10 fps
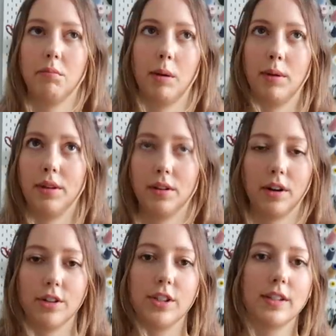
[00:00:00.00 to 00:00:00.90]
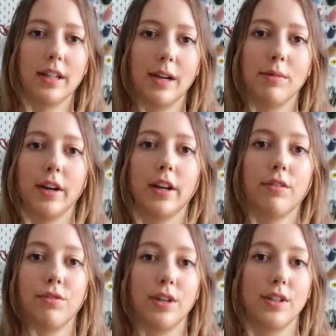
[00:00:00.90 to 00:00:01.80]
probably the largest library of
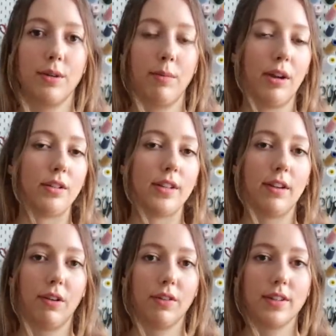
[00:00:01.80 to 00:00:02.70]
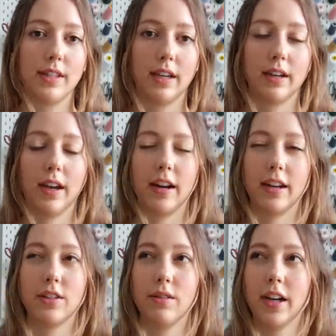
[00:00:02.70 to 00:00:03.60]
free sewing patterns that I've ever seen. And I
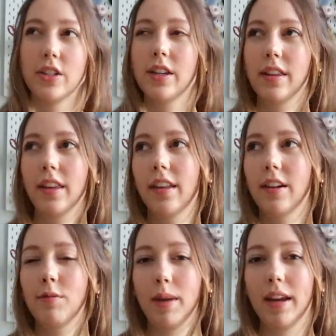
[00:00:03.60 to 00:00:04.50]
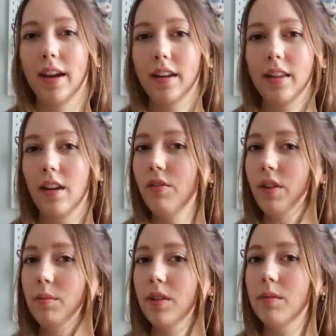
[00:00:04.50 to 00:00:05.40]
don't actually think that I've made anything
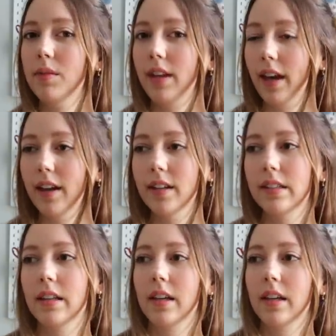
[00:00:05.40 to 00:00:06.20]
from them yet.